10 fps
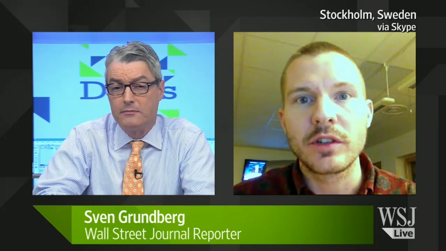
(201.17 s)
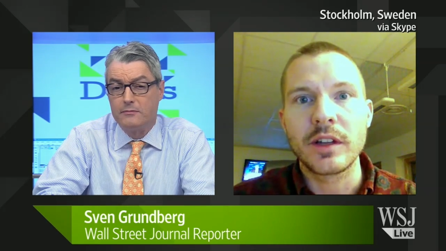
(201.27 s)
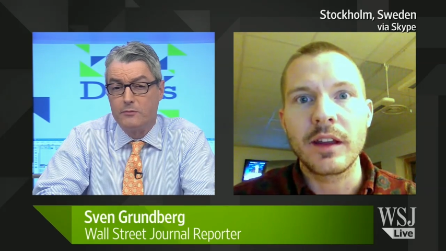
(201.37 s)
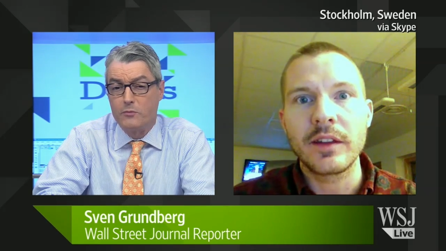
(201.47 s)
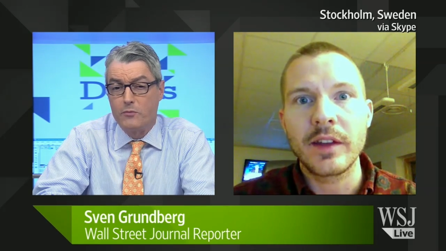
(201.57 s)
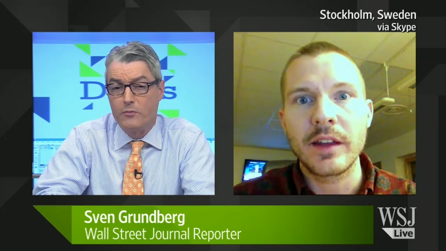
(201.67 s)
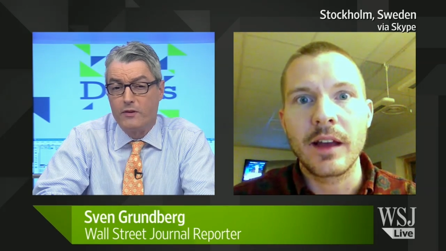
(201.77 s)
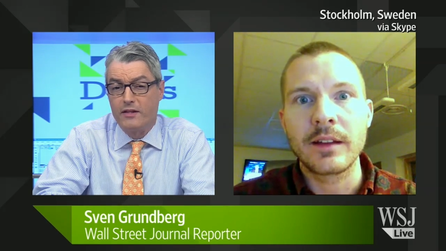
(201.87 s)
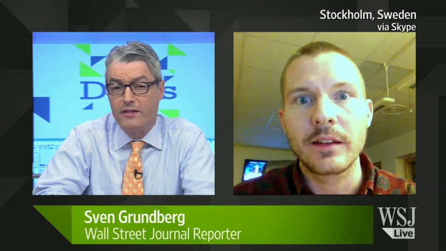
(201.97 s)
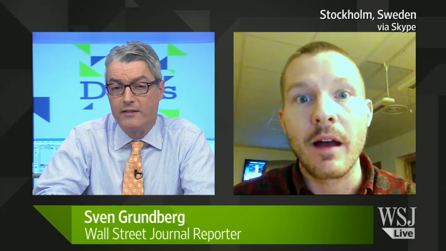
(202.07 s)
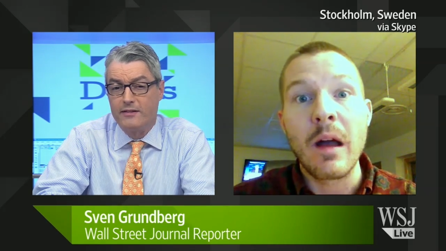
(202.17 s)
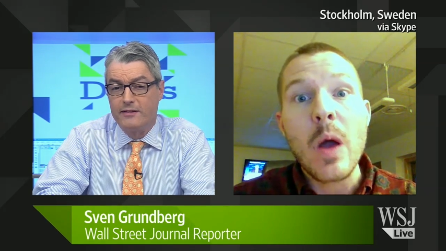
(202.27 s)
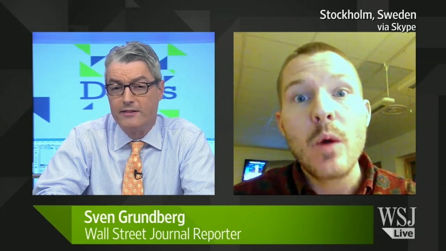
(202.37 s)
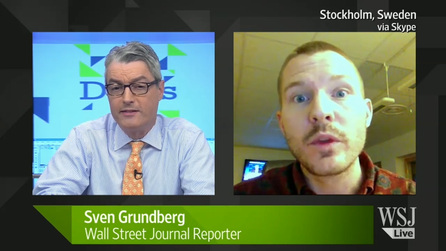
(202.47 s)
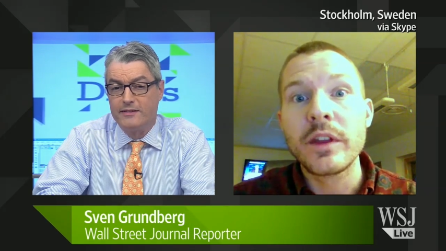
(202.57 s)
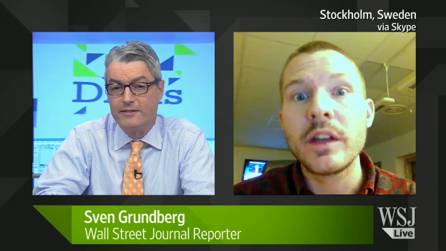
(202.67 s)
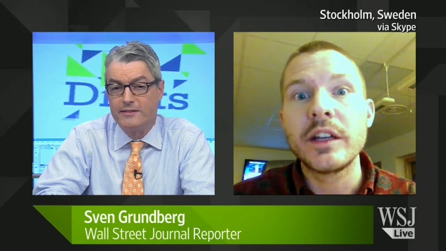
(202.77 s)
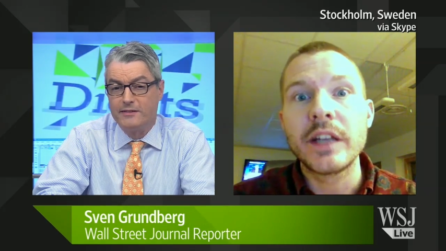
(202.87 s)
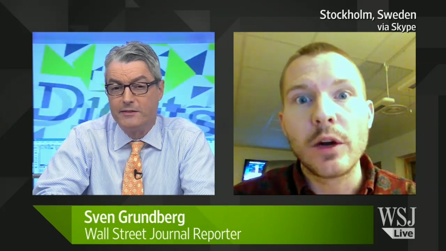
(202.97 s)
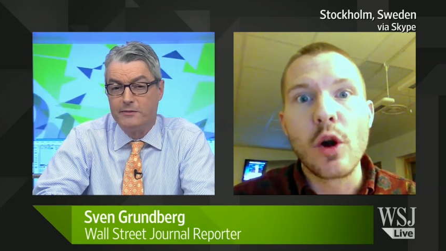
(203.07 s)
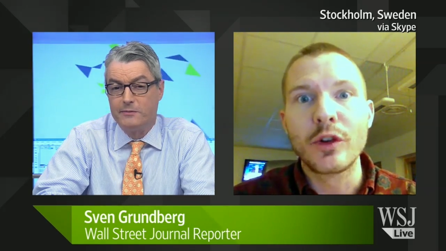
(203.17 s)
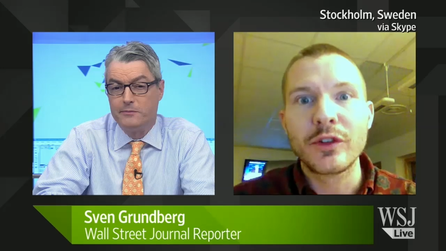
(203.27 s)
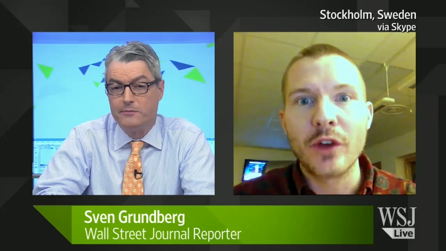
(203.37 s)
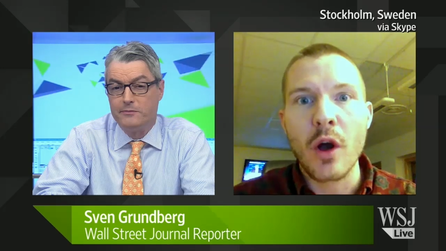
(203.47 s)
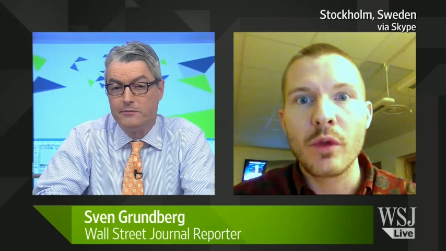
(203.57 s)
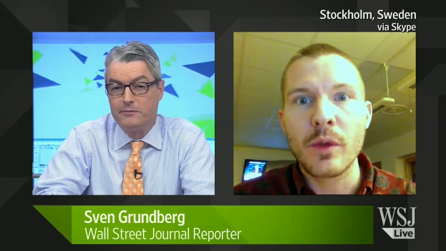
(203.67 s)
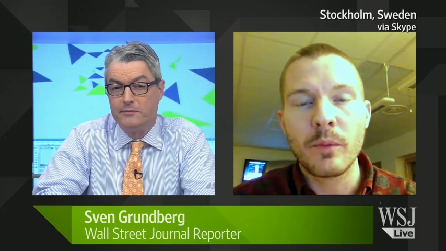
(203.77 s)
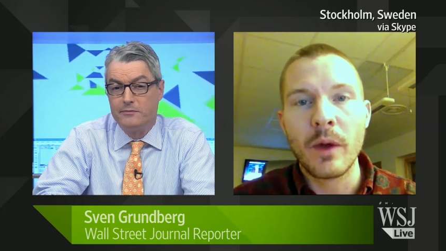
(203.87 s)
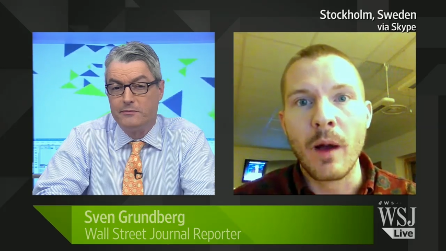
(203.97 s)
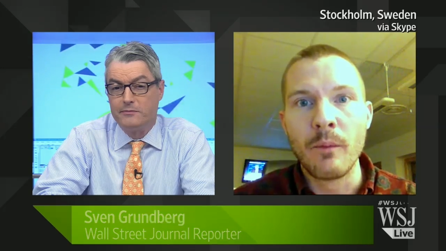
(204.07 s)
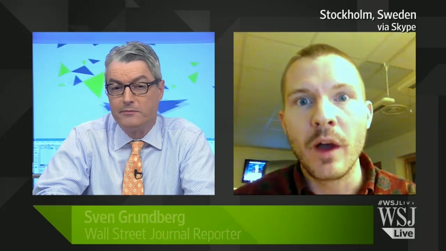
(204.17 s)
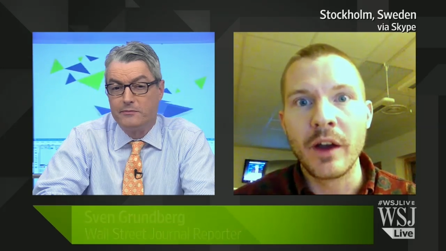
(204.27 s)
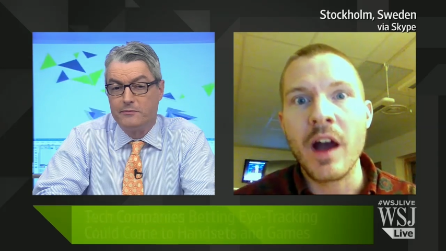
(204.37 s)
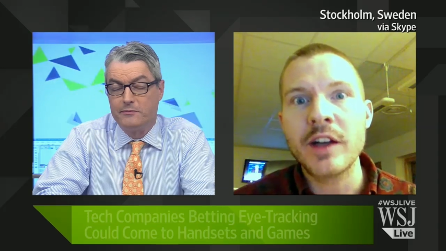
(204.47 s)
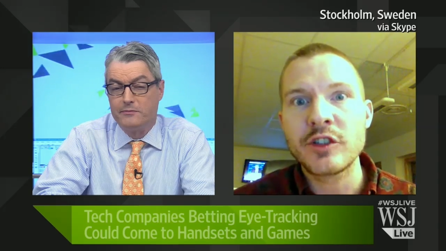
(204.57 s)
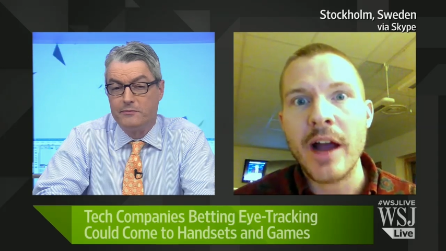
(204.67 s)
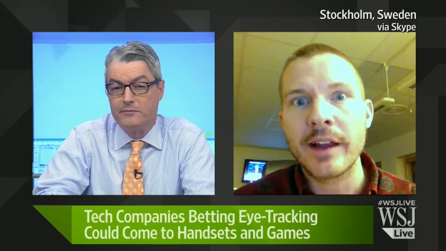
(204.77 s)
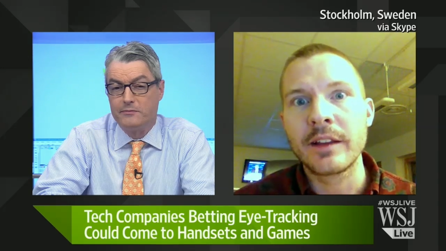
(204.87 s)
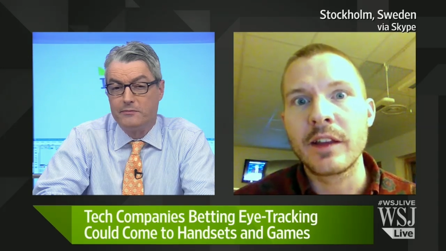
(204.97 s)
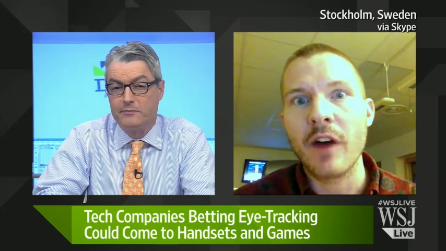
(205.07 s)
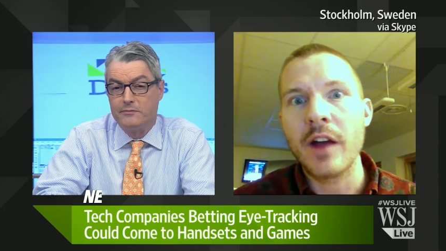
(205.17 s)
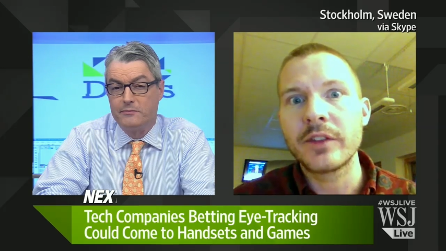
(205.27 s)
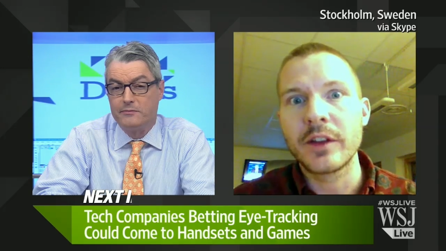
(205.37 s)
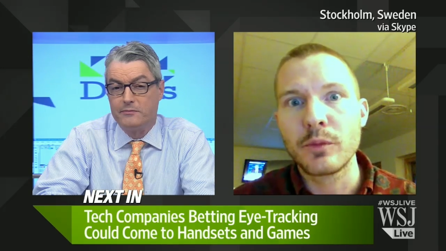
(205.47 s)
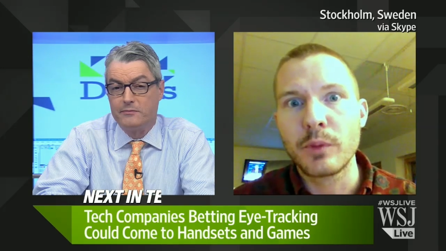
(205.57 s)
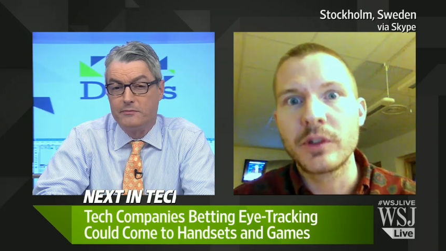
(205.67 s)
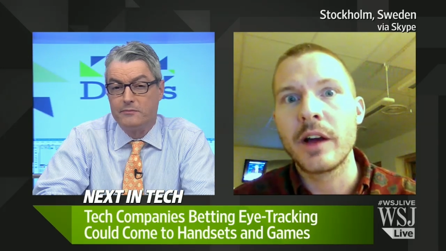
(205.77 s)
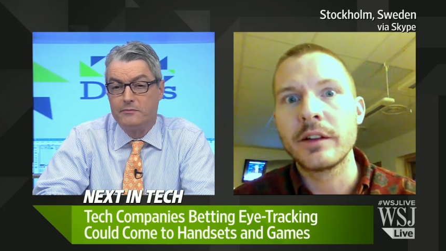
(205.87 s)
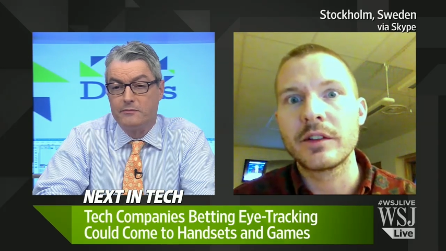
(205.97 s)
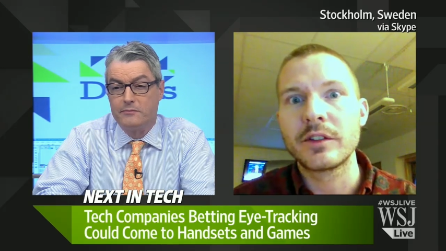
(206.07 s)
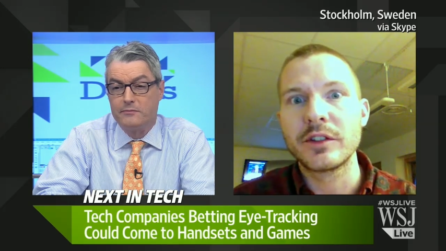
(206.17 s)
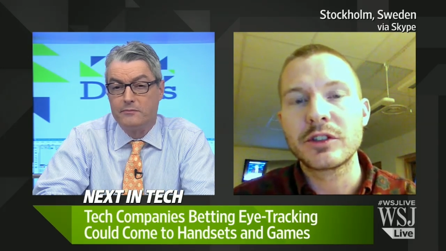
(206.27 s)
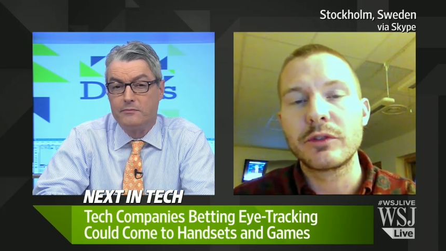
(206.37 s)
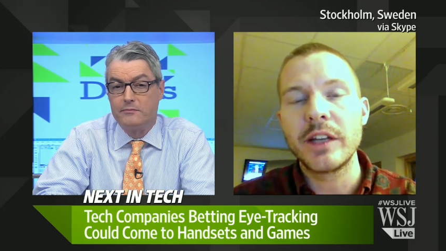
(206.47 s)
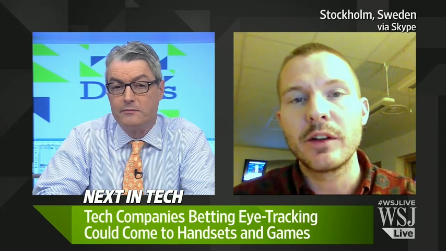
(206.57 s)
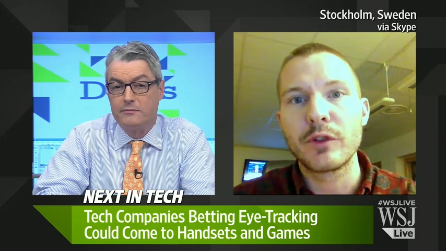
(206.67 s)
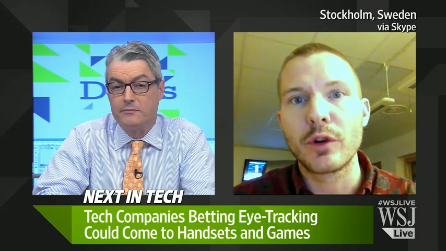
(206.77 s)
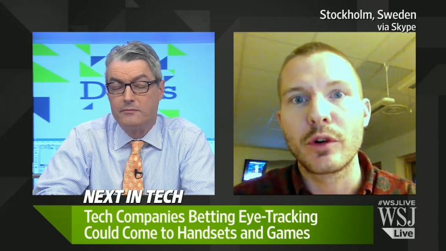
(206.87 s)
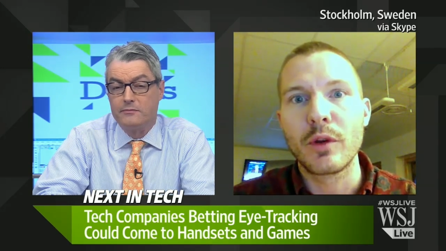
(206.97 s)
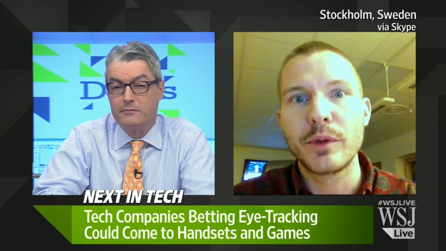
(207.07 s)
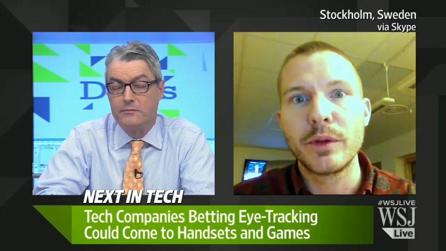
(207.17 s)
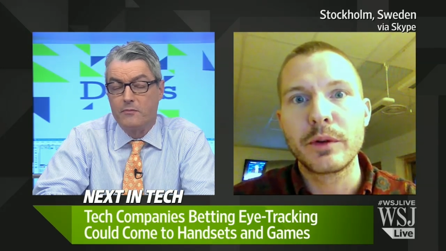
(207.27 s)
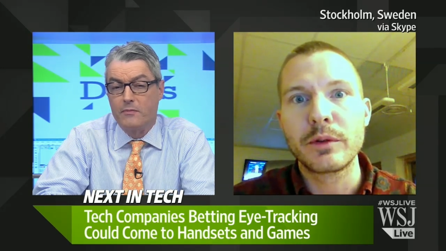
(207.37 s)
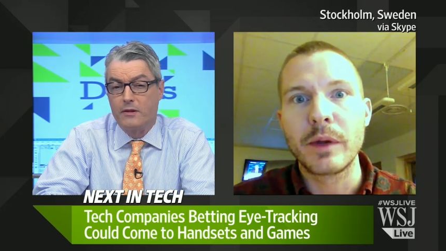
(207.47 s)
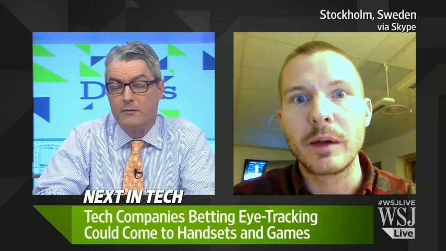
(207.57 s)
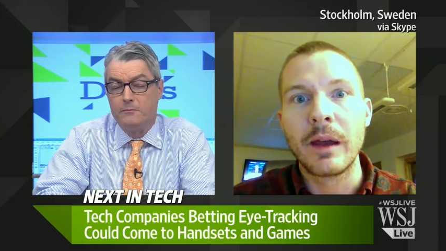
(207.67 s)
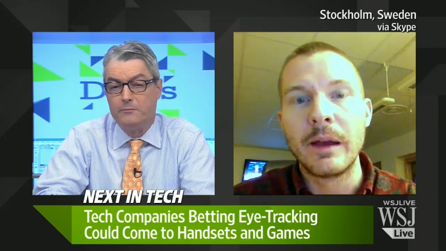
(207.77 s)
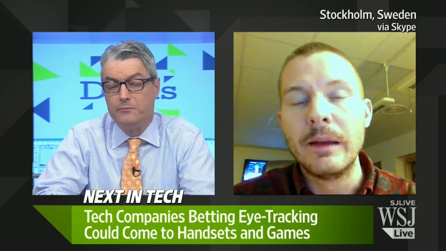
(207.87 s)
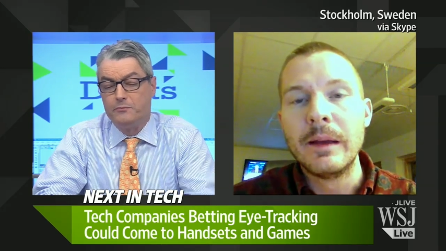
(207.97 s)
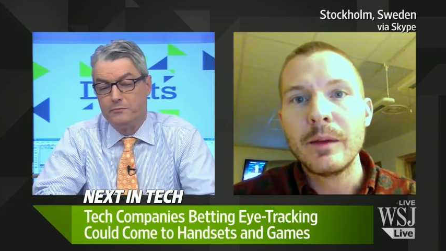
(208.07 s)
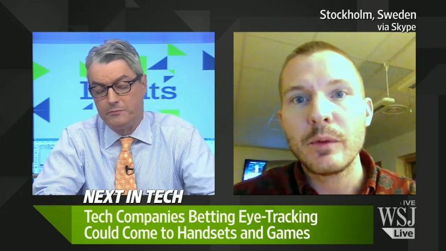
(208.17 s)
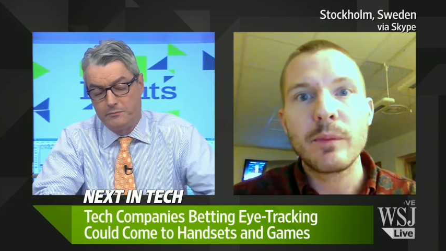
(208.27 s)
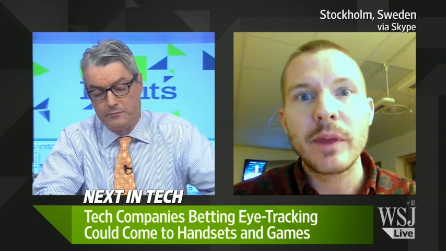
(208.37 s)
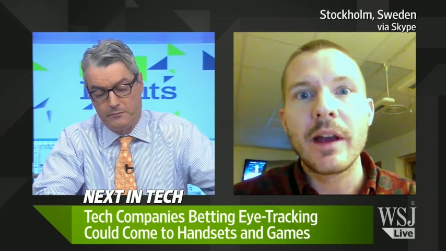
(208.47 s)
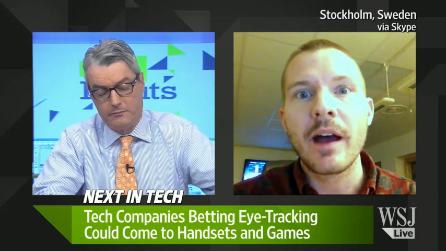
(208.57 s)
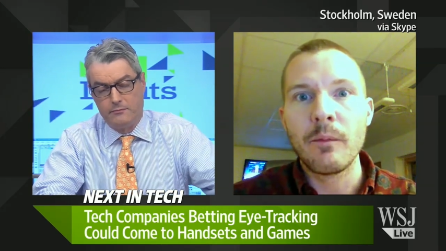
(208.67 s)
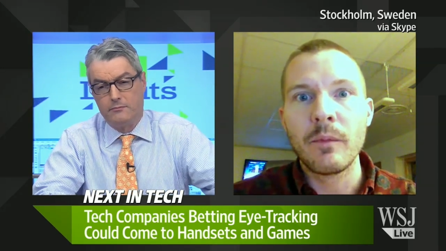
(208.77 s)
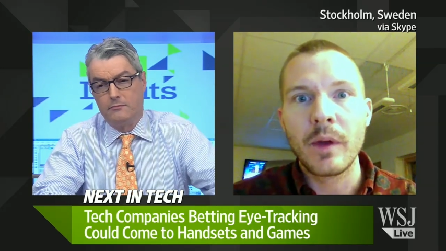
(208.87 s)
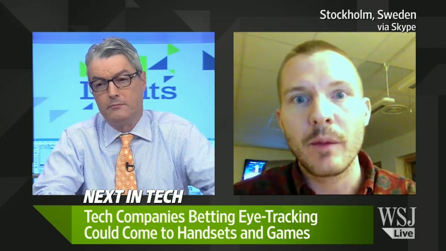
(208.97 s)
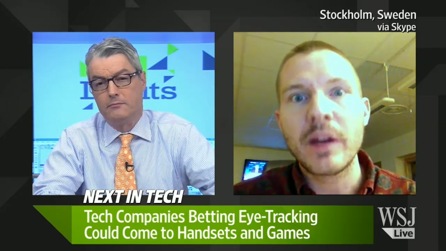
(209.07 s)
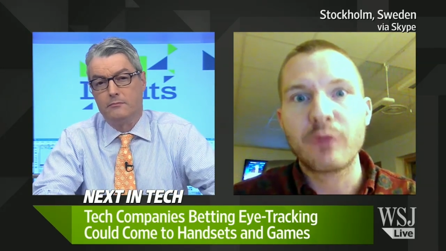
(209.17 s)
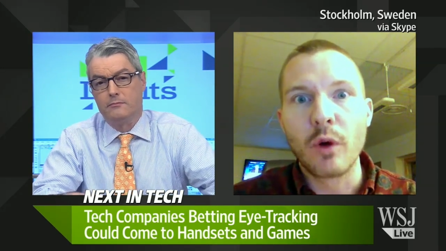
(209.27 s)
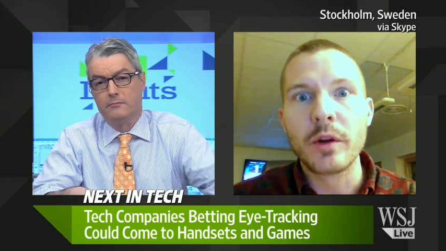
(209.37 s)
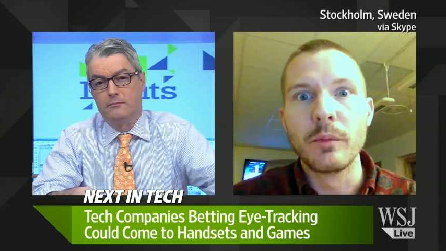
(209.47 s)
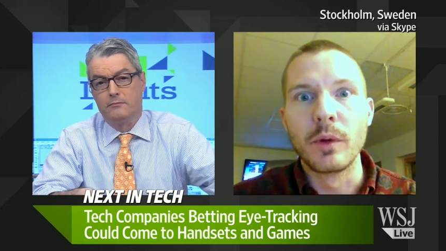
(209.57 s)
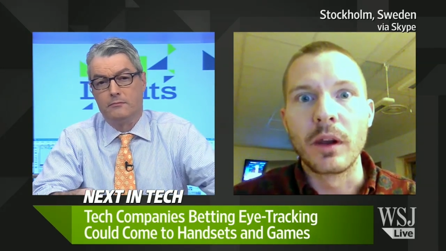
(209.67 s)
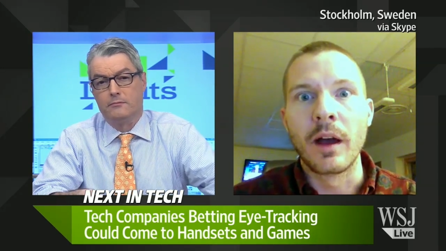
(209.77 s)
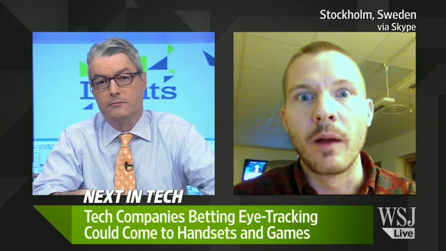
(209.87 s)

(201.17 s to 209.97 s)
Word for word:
Speaker 1: they say that uh, within a year or so, the, um, an eye tracking device that you put under the screen of your computer will will be, um, I mean, affordable. Um,